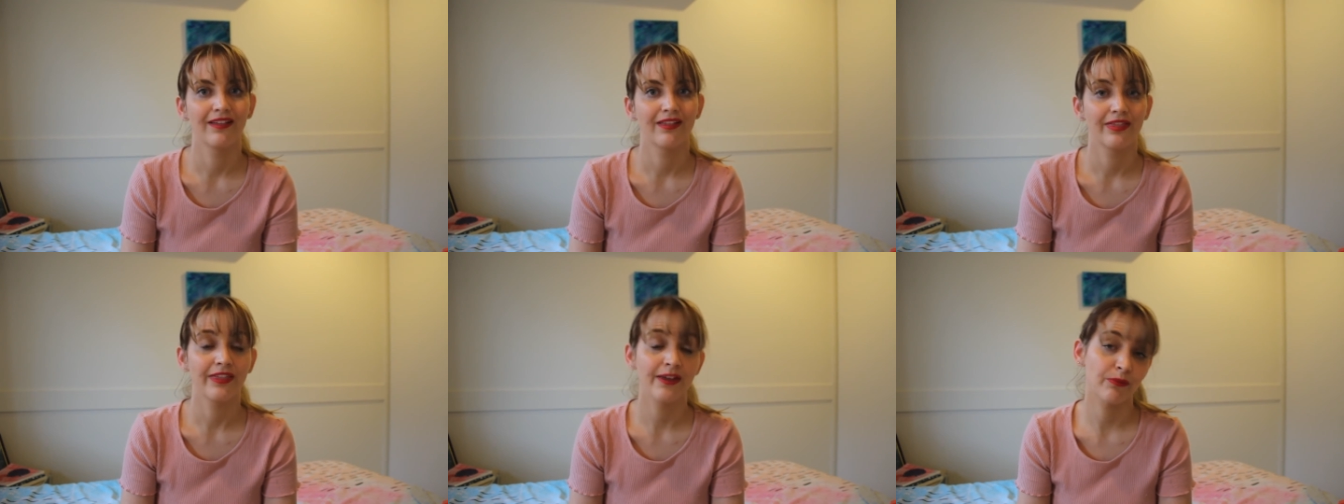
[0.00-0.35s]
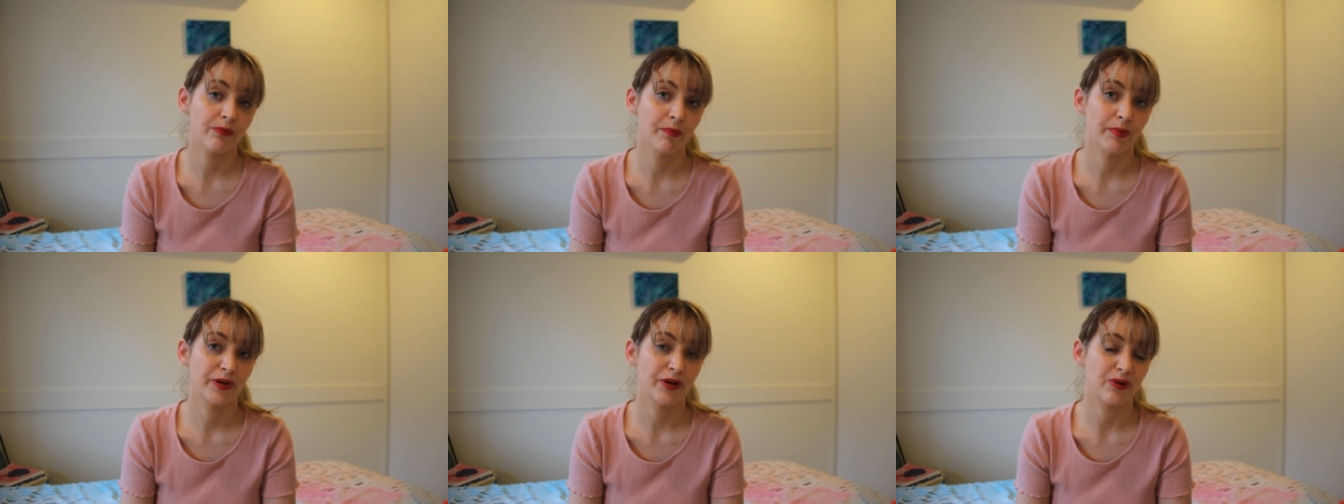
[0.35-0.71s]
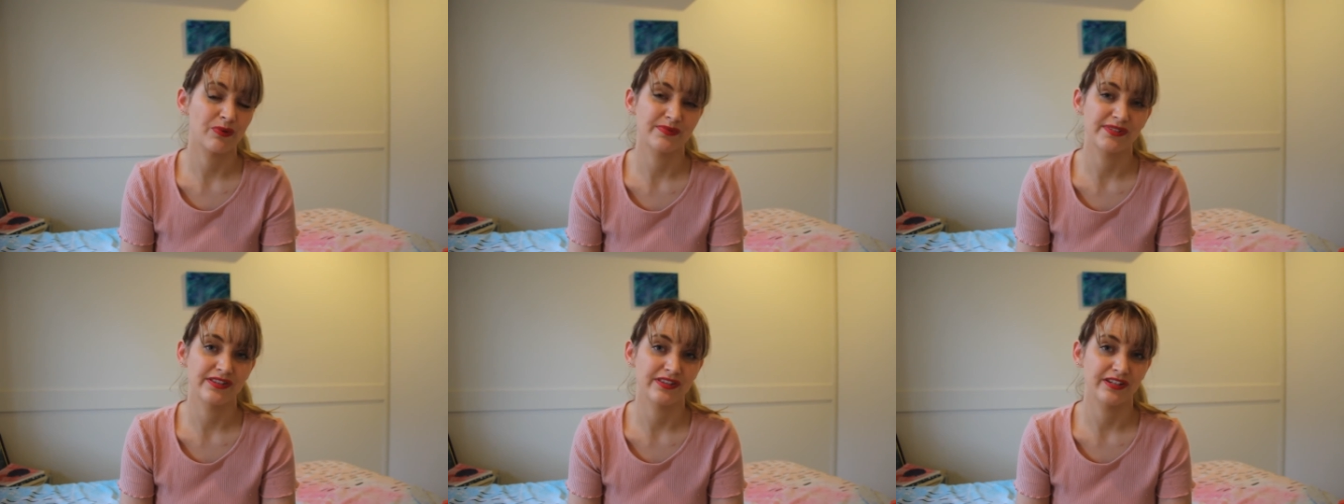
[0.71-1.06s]
then we would go
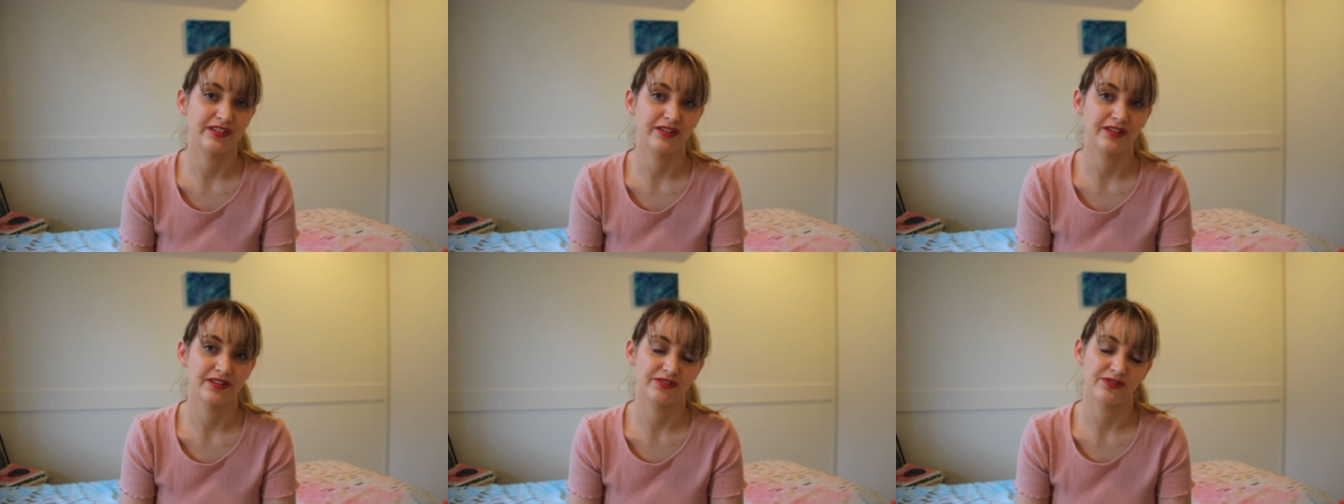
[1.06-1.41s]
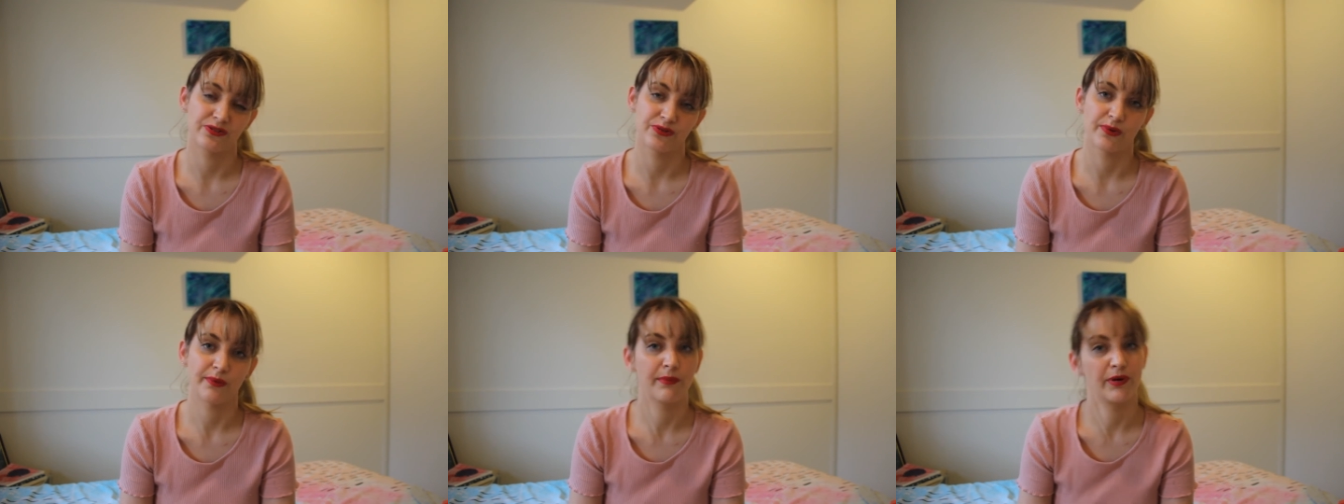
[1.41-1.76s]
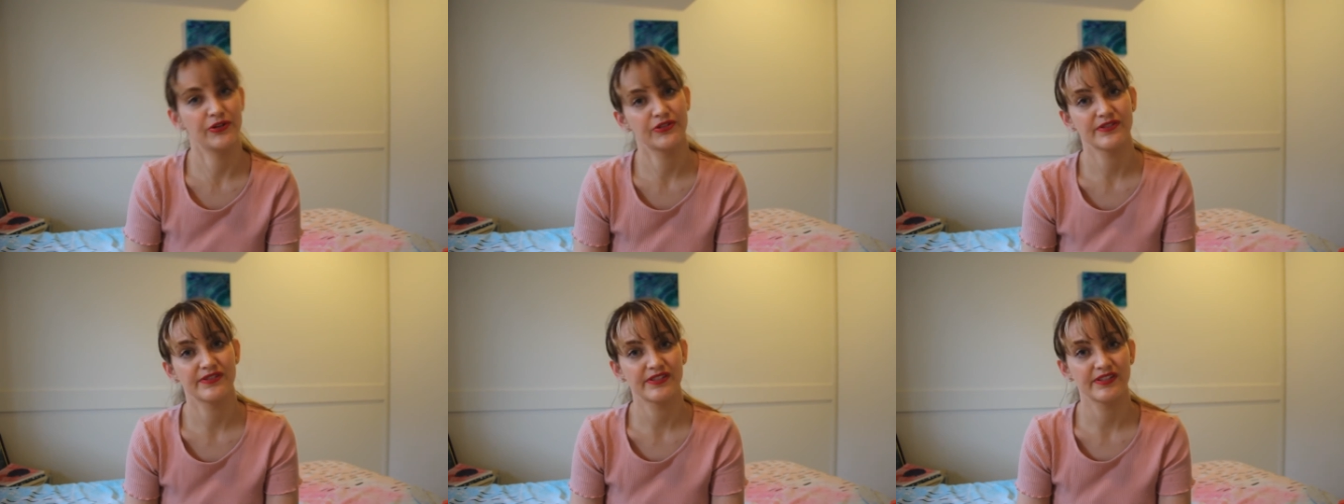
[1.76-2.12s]
up to theatre to do
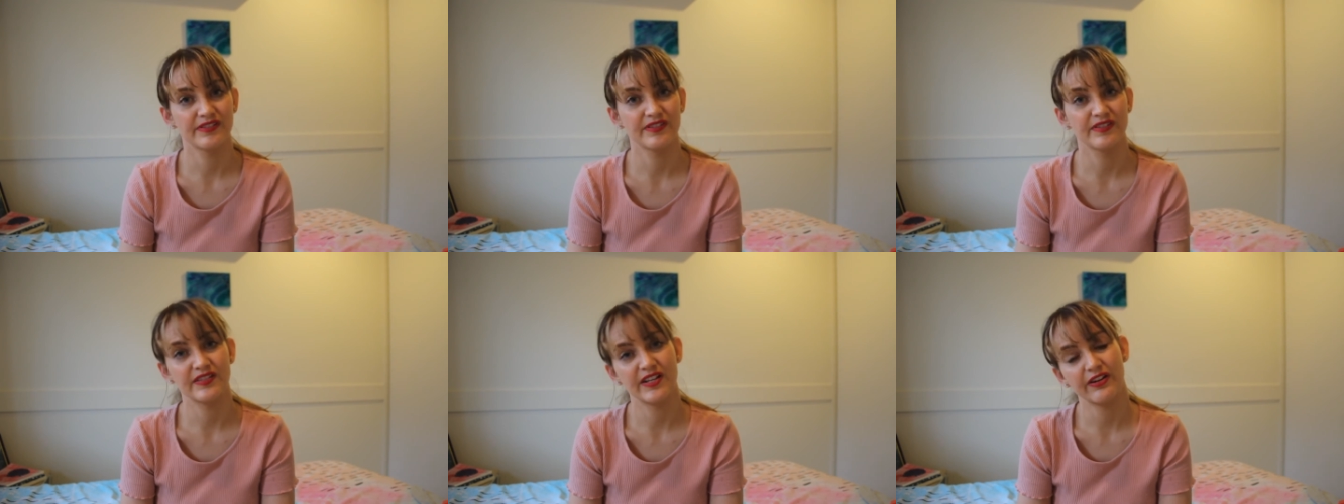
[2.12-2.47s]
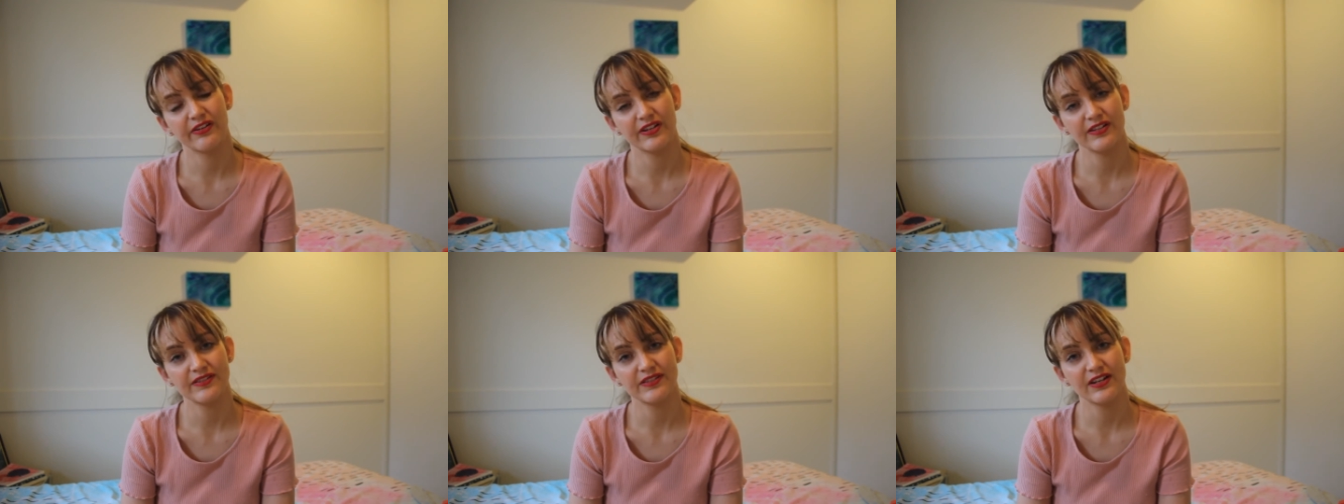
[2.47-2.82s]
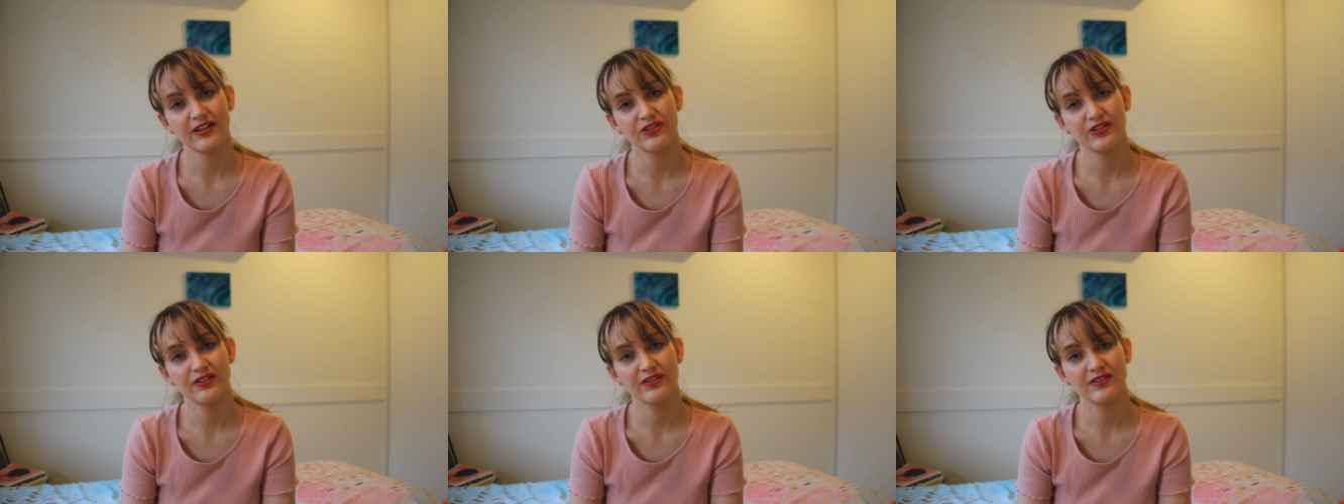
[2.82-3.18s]
emergency caesarean
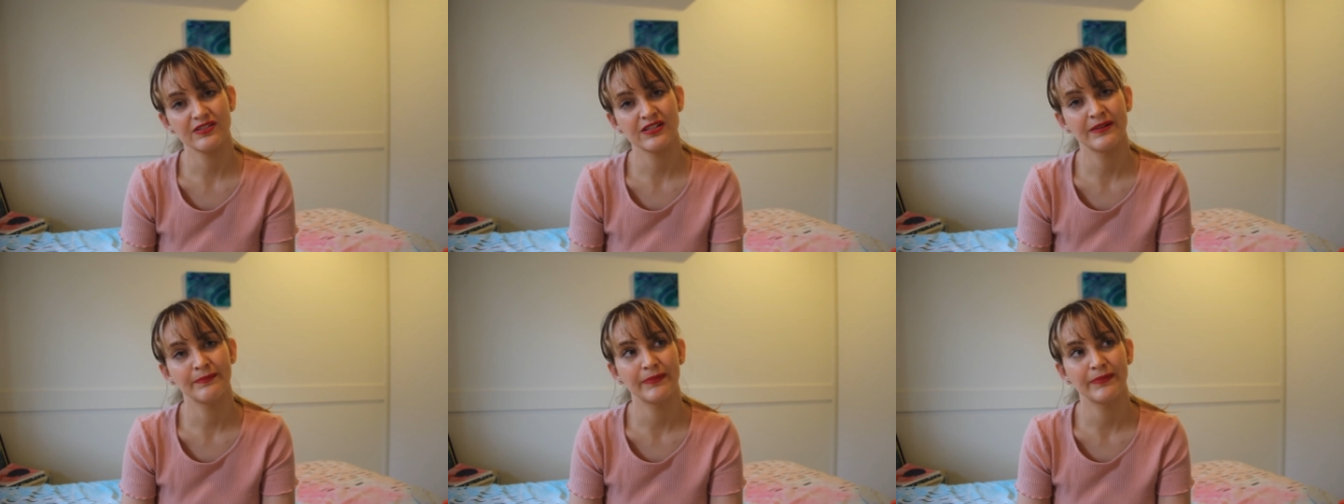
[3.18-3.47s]
sections,